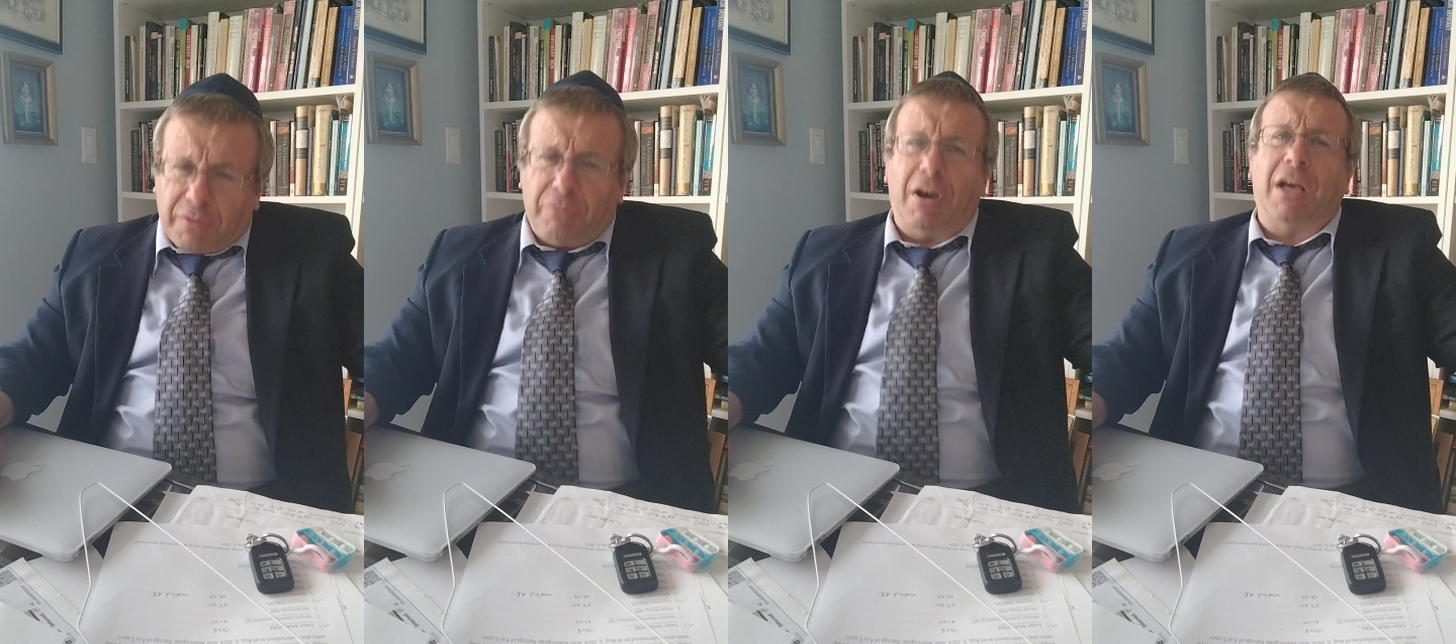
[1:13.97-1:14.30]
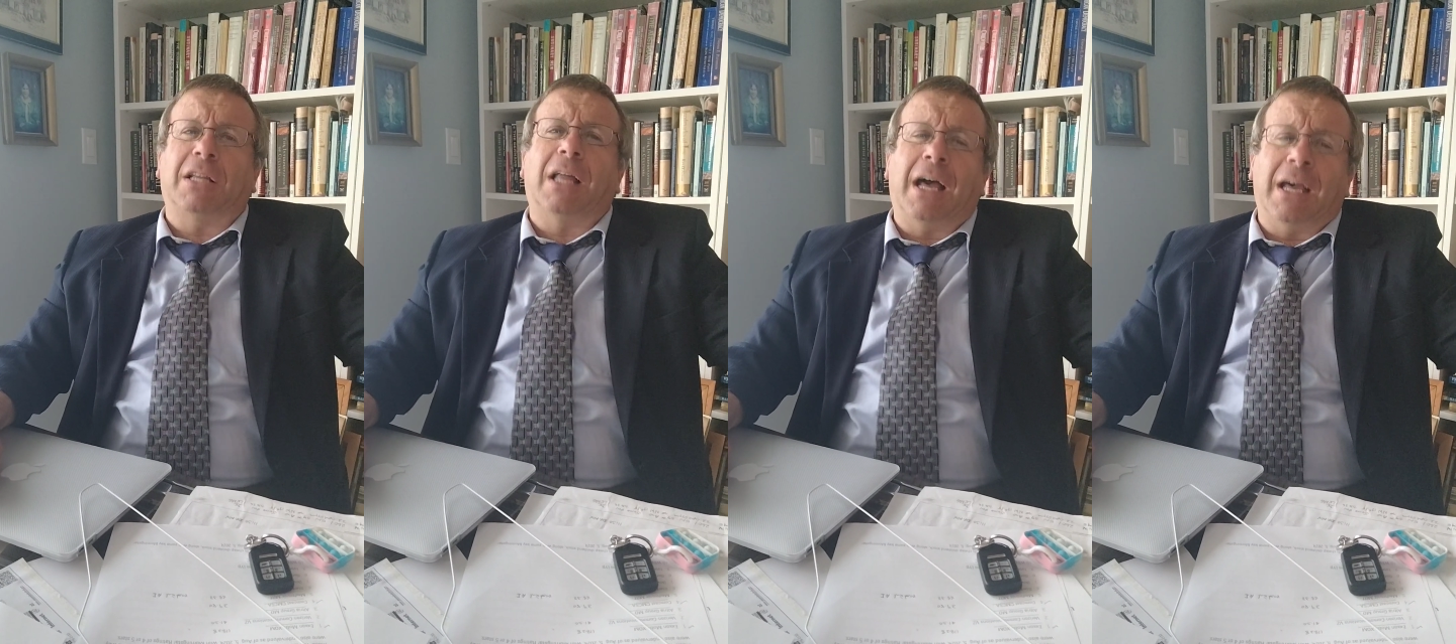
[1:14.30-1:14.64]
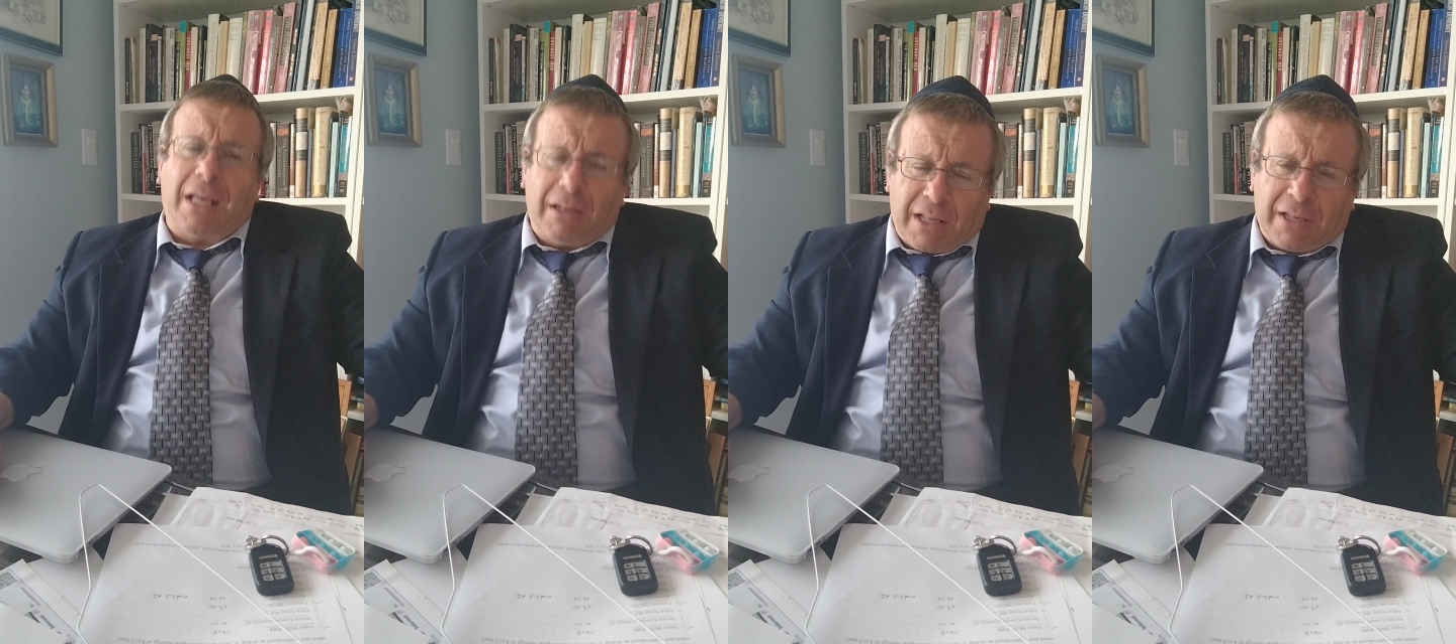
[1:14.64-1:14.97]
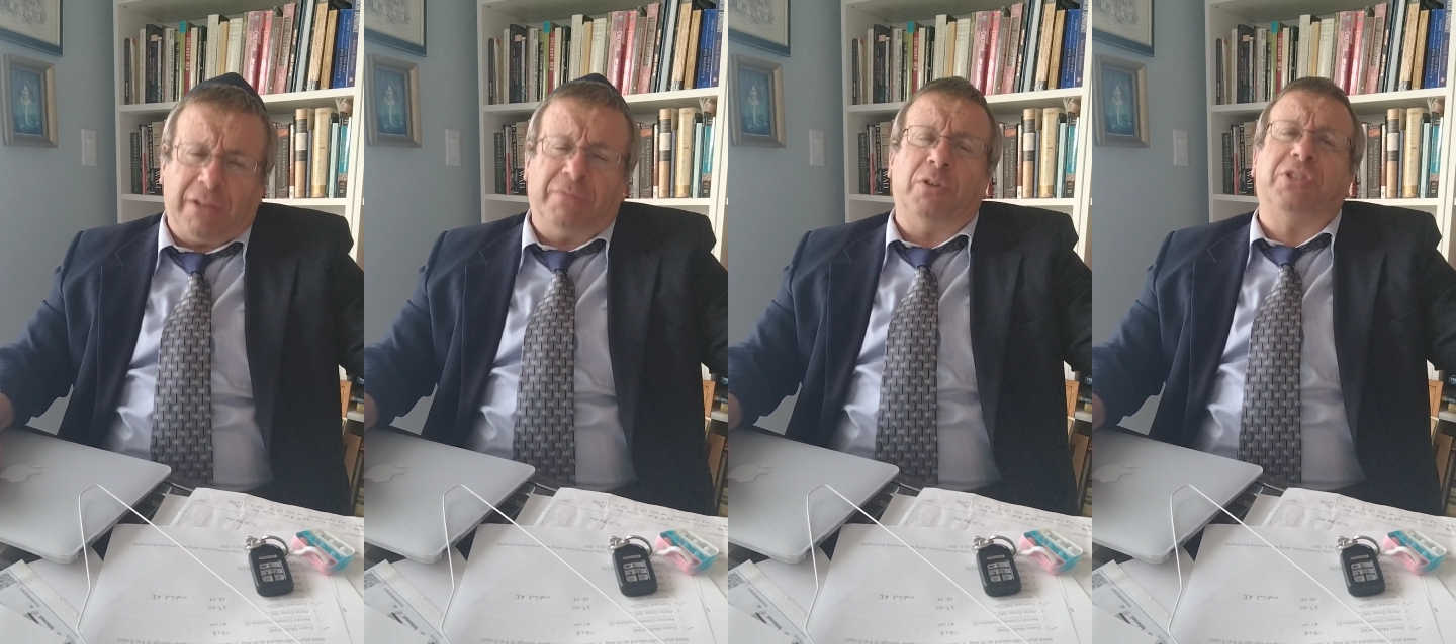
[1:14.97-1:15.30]
raglai el
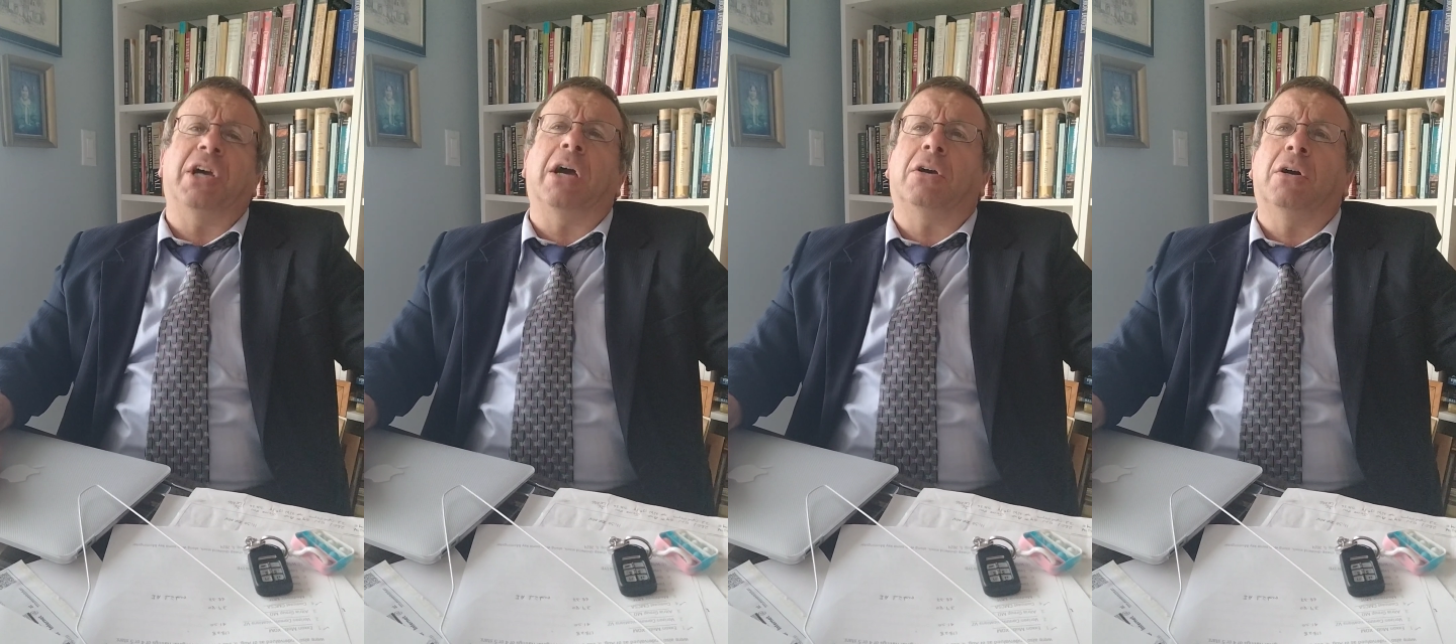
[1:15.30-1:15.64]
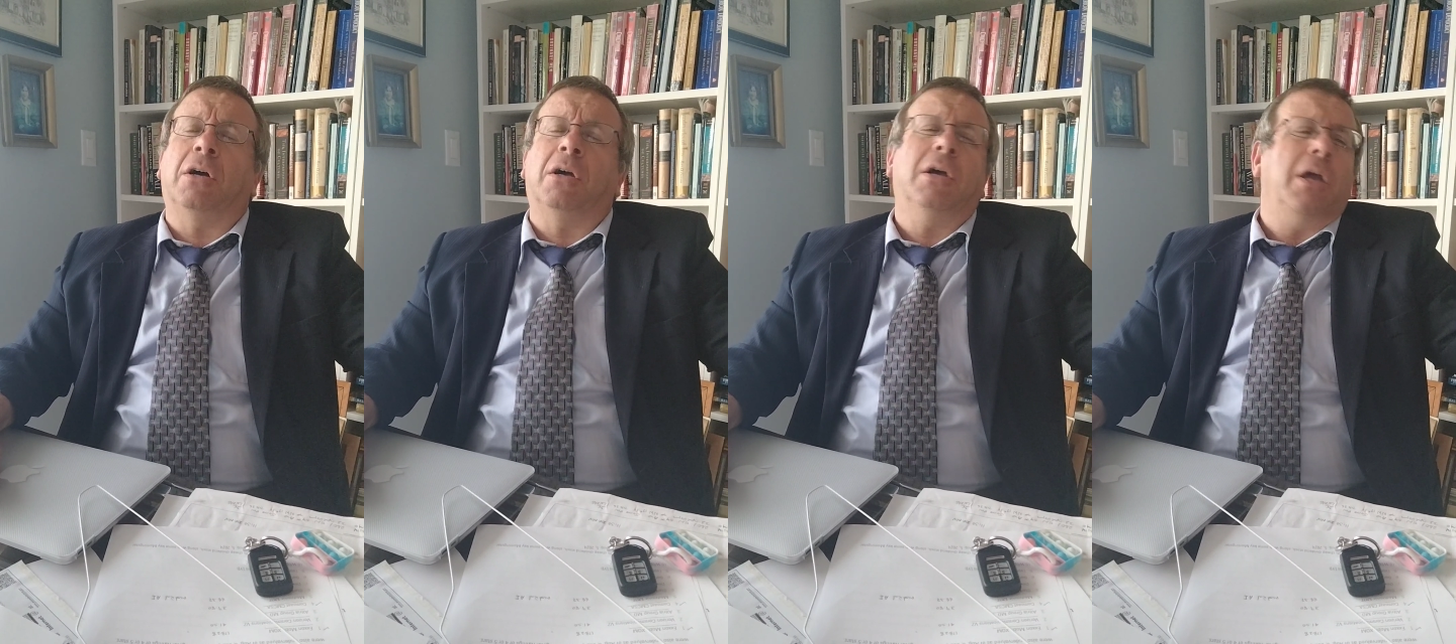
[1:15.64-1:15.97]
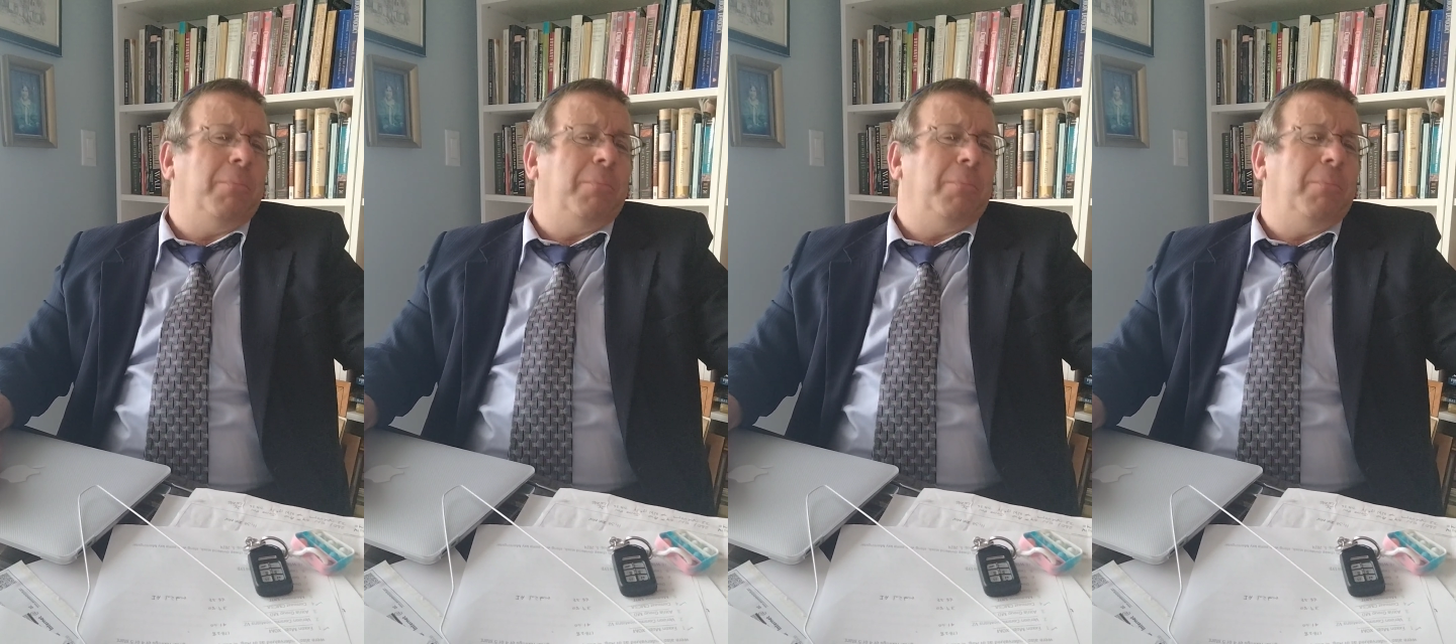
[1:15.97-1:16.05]
vasacha,